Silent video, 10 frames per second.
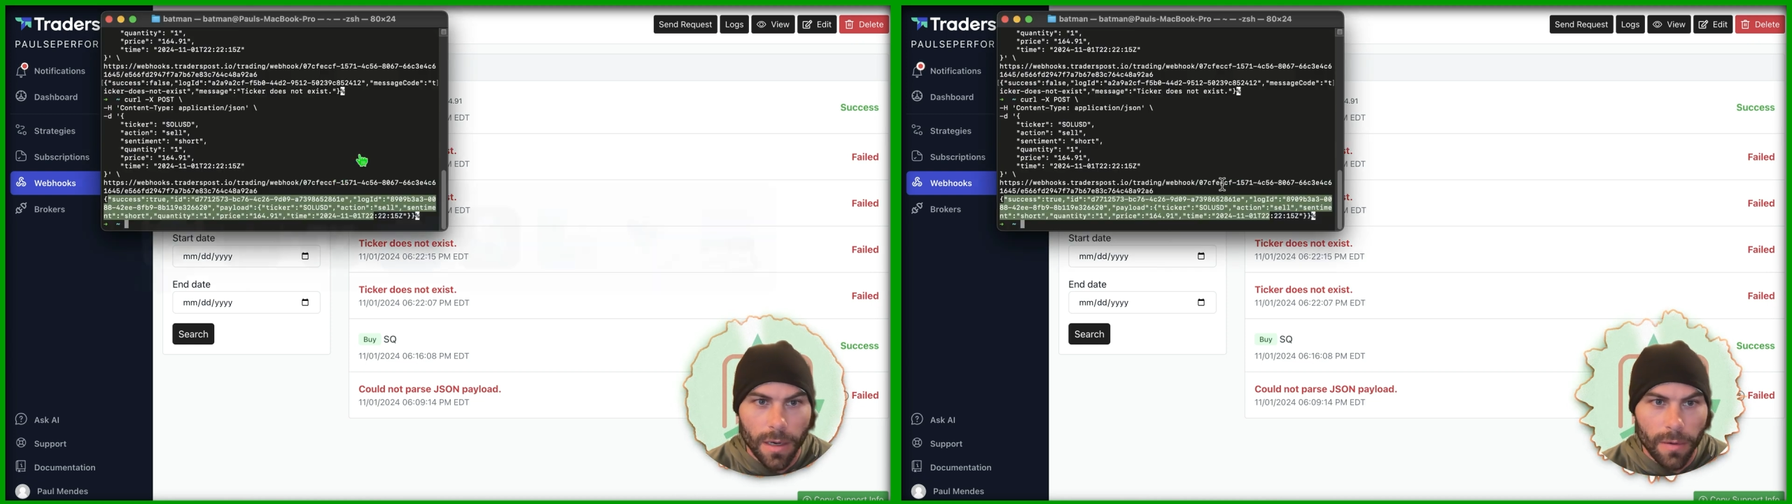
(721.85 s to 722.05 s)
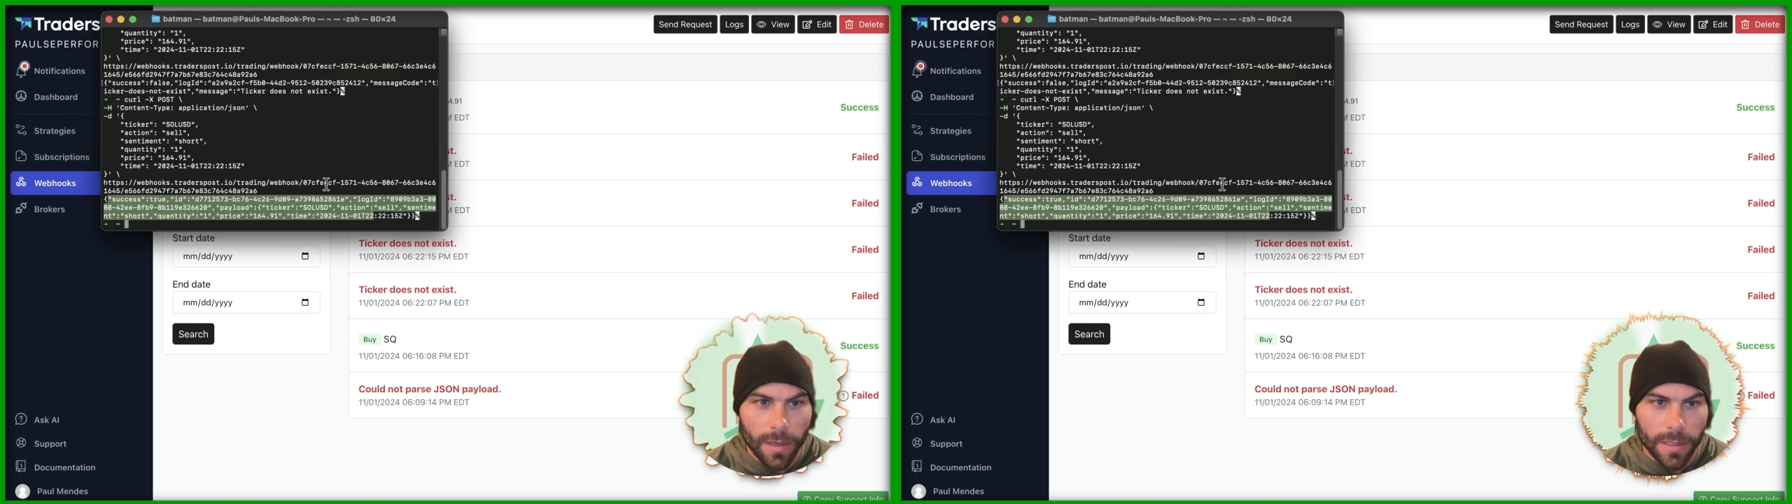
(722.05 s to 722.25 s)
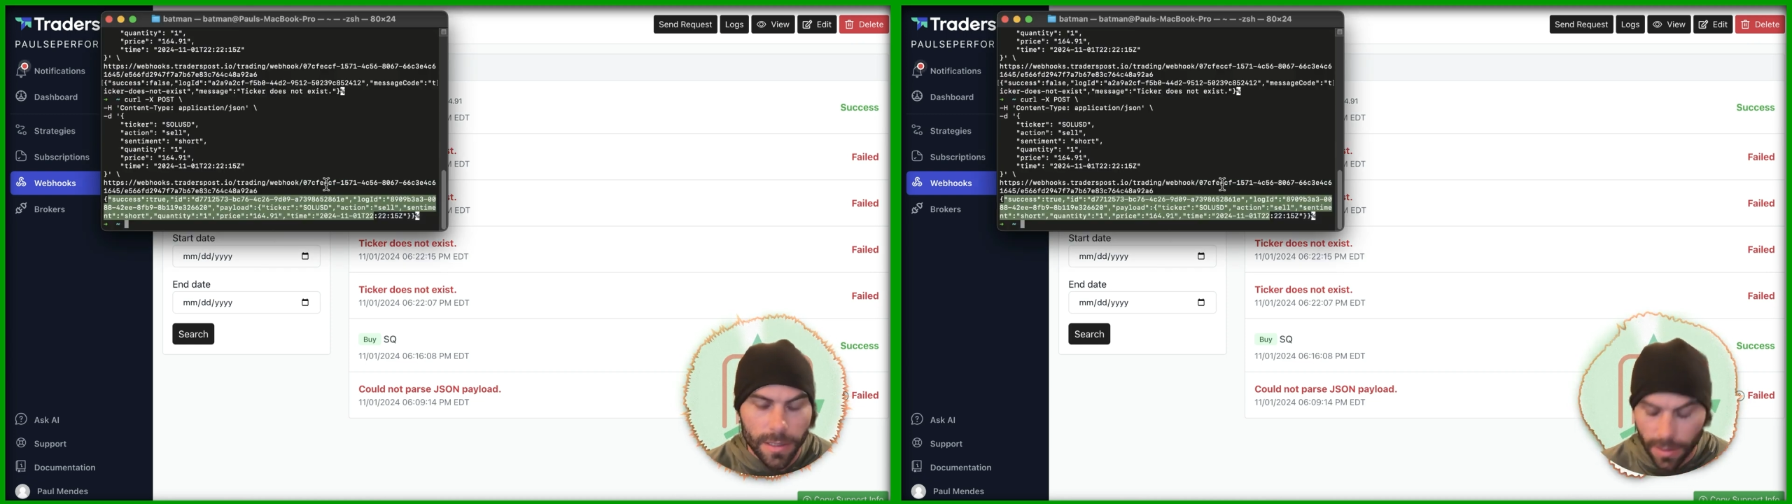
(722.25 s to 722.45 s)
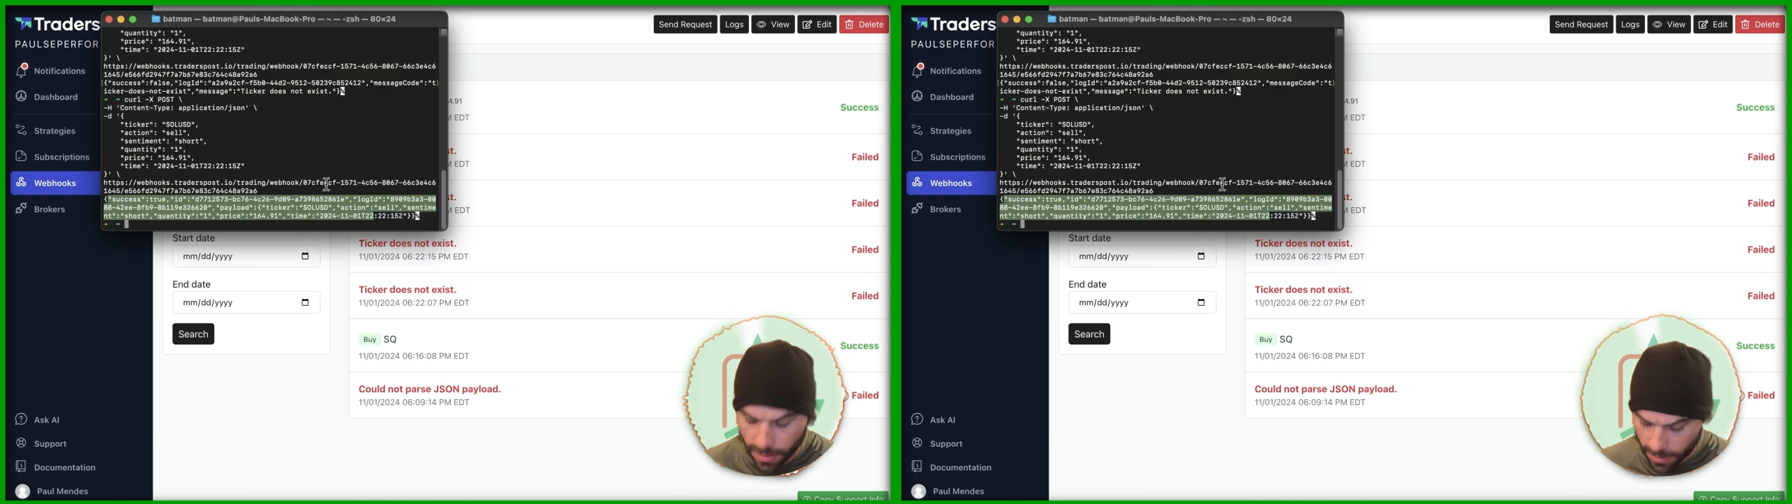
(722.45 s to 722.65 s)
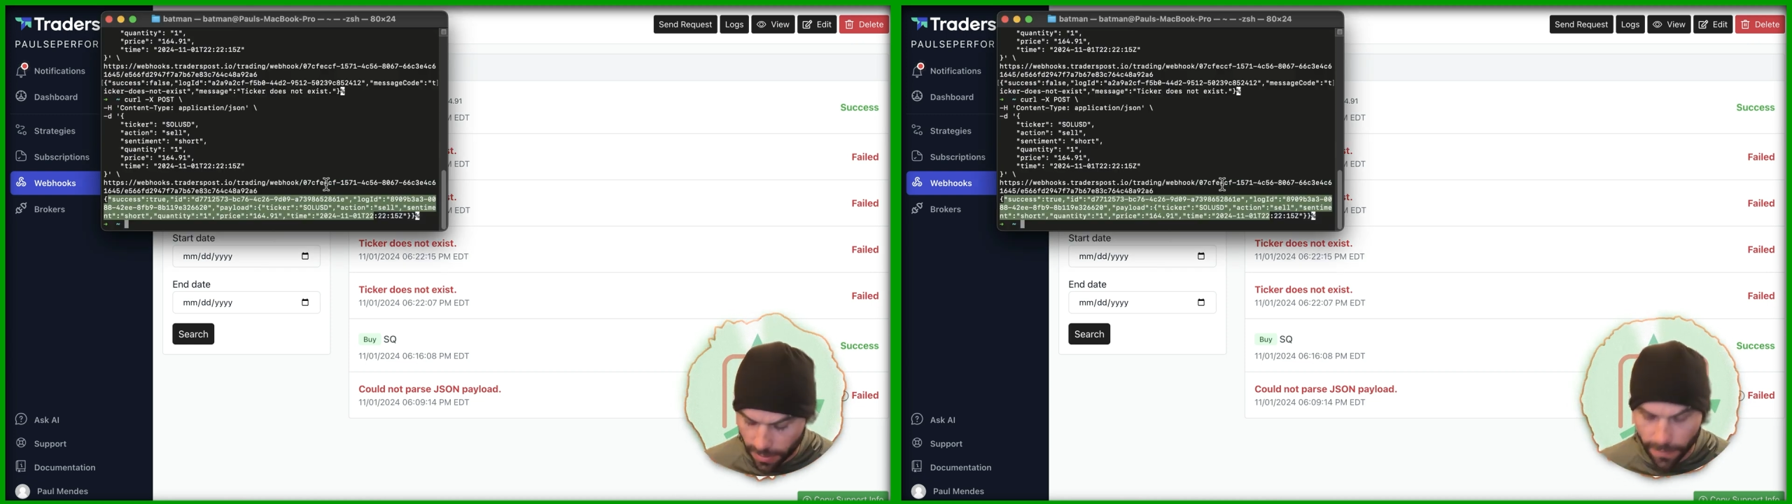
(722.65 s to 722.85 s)
I want to see
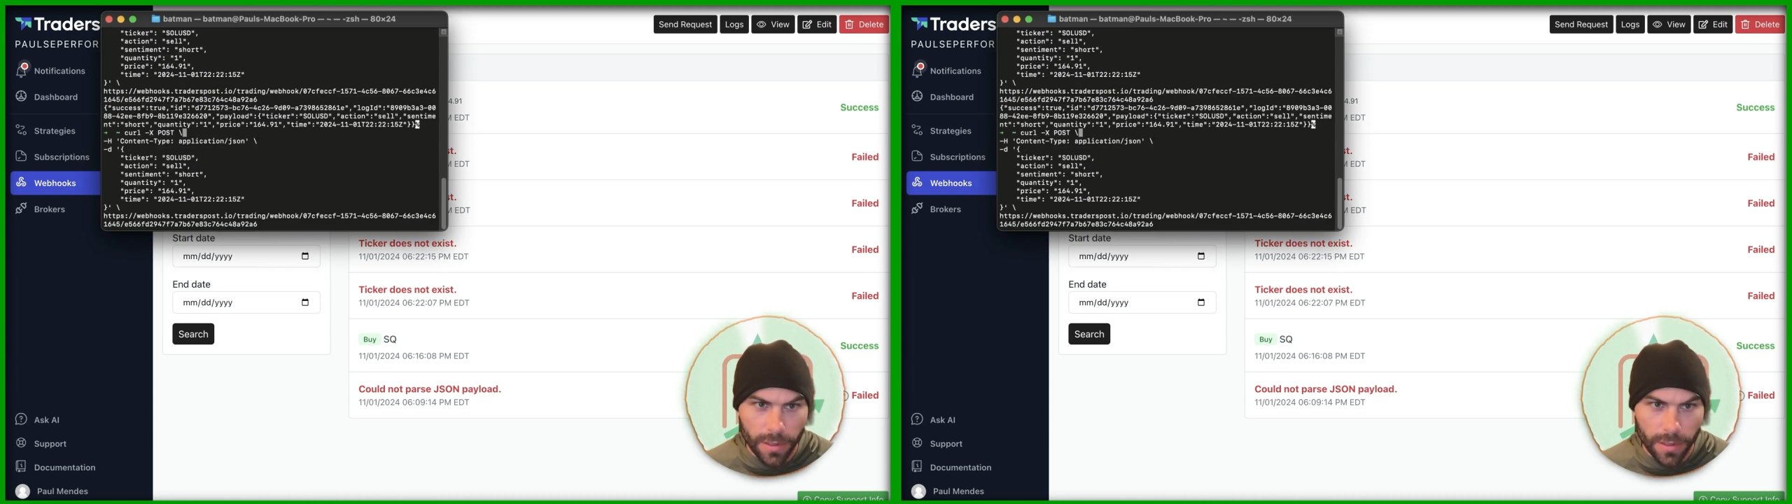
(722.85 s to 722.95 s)
if